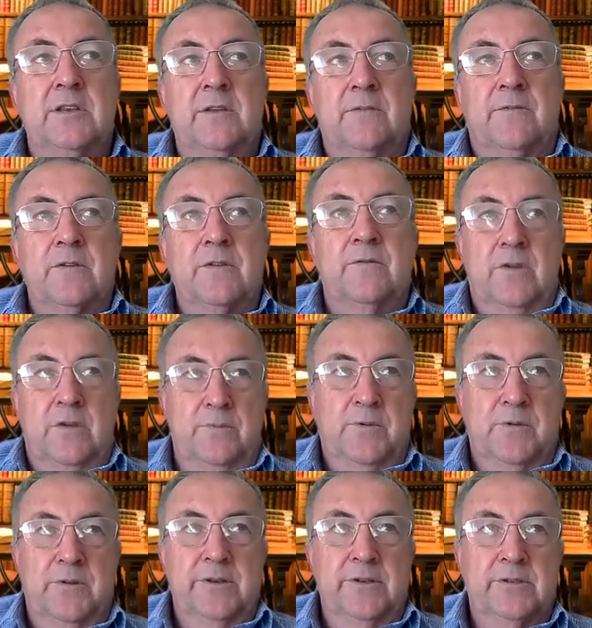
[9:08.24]
to the different
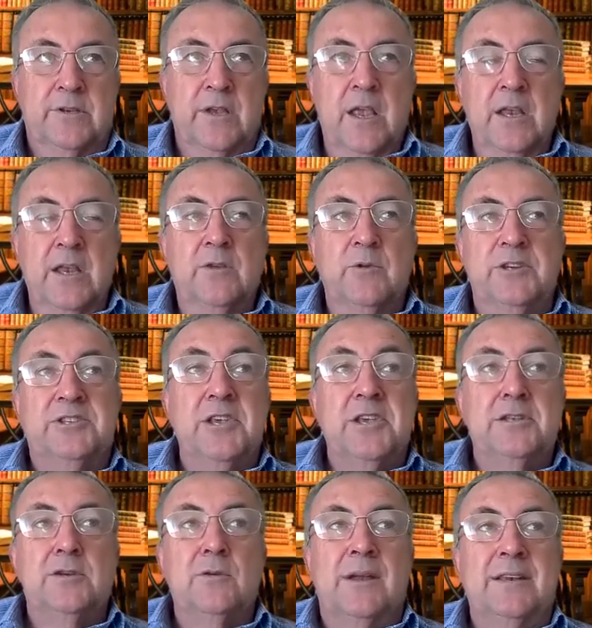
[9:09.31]
viewpoints? Do we
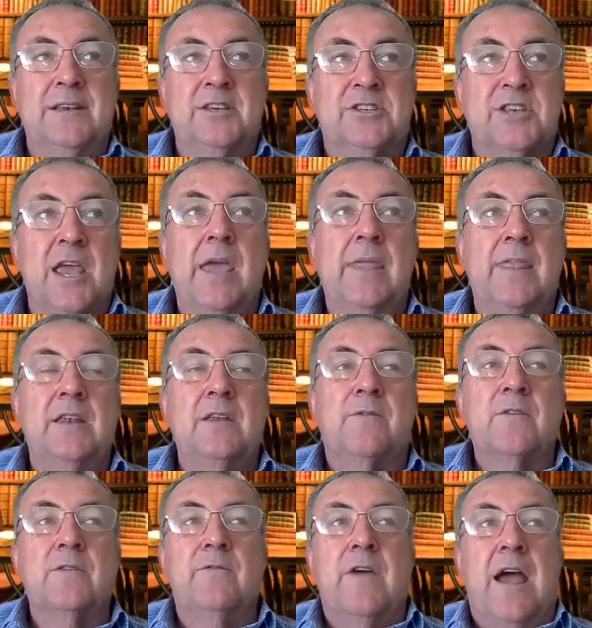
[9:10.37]
seek to understand the
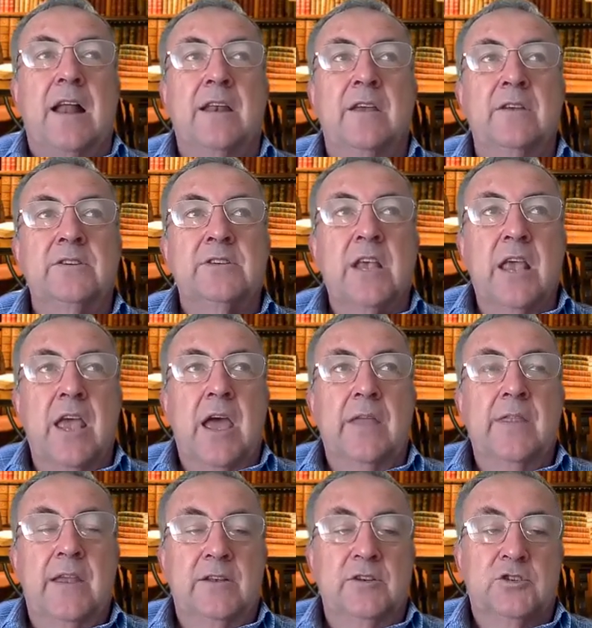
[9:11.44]
different values
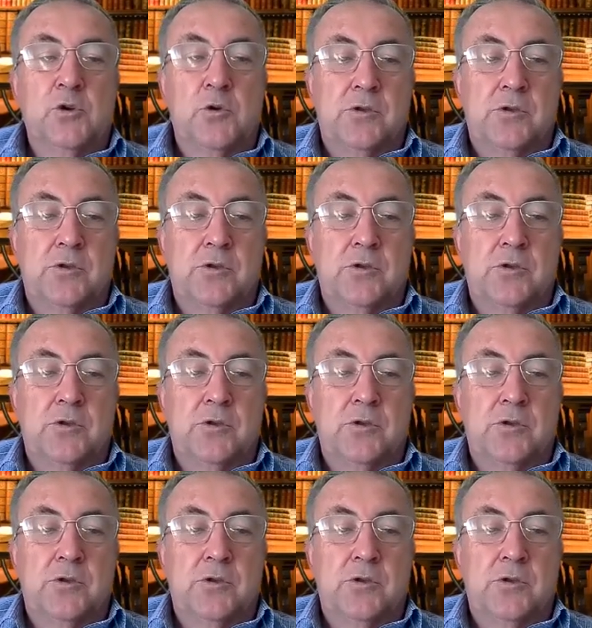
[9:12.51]
and then